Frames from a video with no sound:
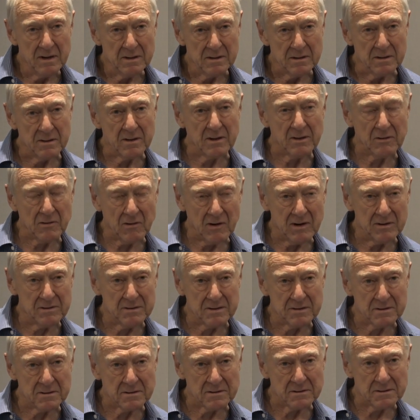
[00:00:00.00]
to
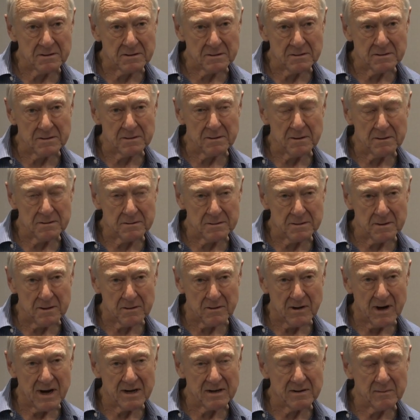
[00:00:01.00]
the
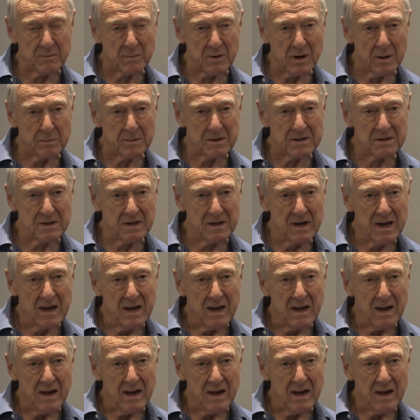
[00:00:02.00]
right of property.